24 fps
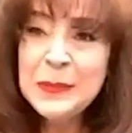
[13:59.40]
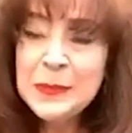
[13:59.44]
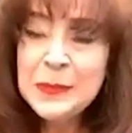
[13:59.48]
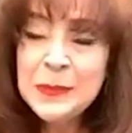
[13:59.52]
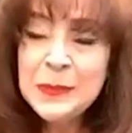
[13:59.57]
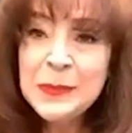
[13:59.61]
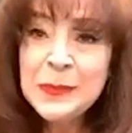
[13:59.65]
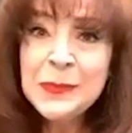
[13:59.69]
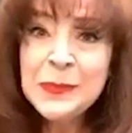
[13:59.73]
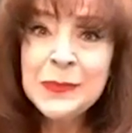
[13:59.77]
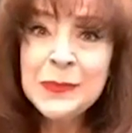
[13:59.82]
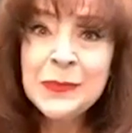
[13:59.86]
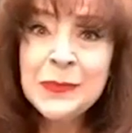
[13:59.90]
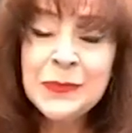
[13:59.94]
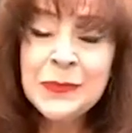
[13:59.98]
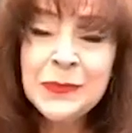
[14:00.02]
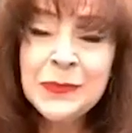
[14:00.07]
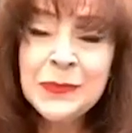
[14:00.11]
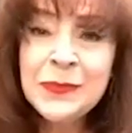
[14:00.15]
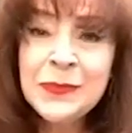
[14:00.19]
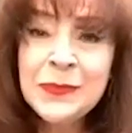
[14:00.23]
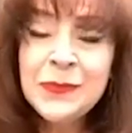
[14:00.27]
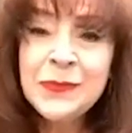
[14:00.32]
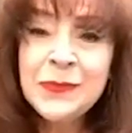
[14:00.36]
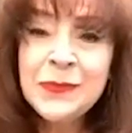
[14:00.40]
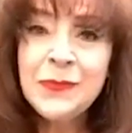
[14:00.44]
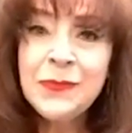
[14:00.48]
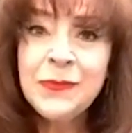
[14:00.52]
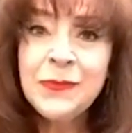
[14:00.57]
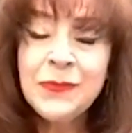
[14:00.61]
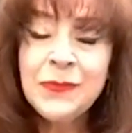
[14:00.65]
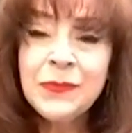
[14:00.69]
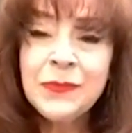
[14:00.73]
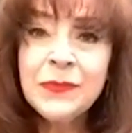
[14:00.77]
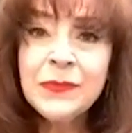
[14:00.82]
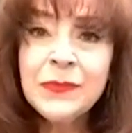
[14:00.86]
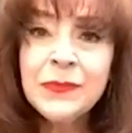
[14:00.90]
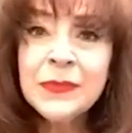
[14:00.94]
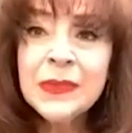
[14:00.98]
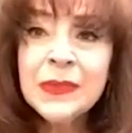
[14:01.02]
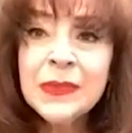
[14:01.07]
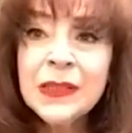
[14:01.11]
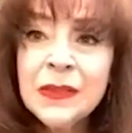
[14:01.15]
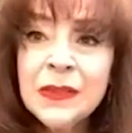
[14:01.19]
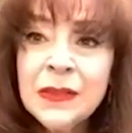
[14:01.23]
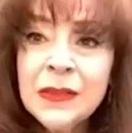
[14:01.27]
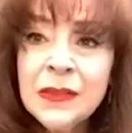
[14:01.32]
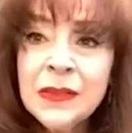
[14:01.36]

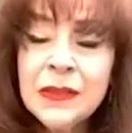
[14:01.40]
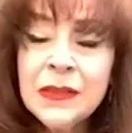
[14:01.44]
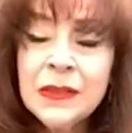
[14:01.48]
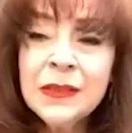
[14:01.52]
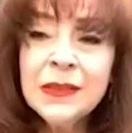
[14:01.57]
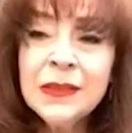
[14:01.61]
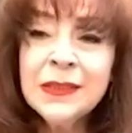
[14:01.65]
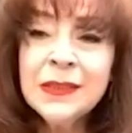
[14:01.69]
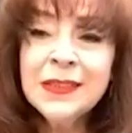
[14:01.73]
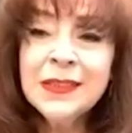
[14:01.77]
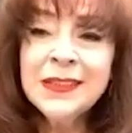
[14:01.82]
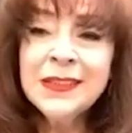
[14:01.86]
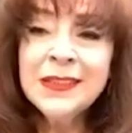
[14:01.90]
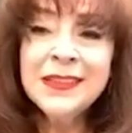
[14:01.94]
(silent)